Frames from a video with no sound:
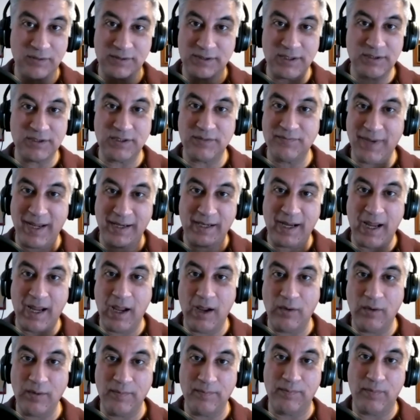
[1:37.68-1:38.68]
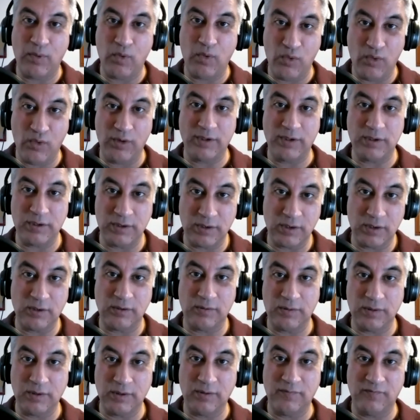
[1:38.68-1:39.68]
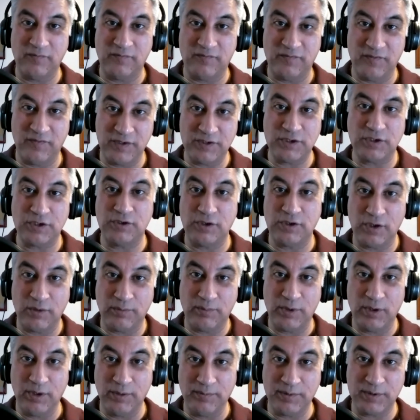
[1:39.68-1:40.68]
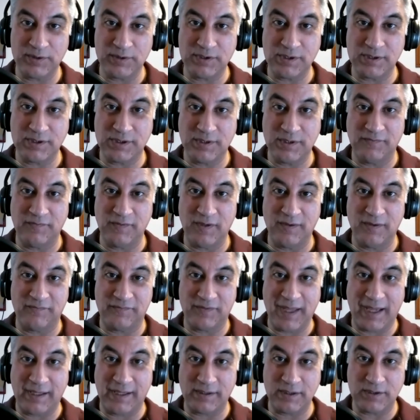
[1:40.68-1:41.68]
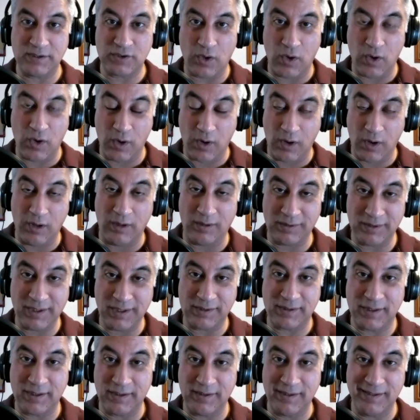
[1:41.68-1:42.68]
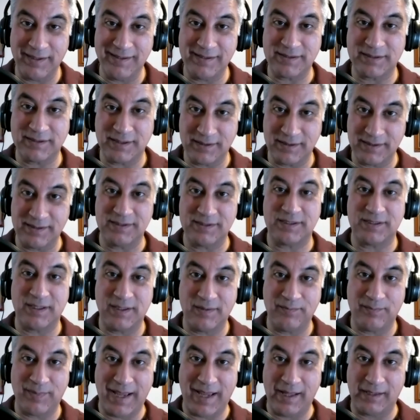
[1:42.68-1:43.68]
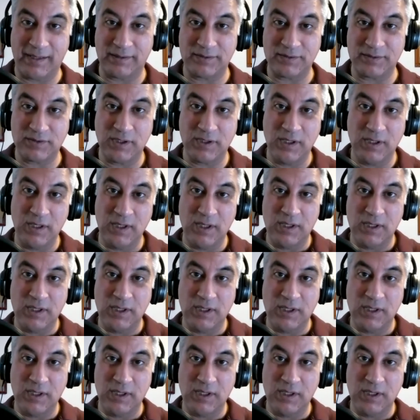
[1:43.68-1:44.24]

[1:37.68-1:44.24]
it doesn't matter how important your, your vision or your purpose is, if, if that is all that there is, there is an imbalance.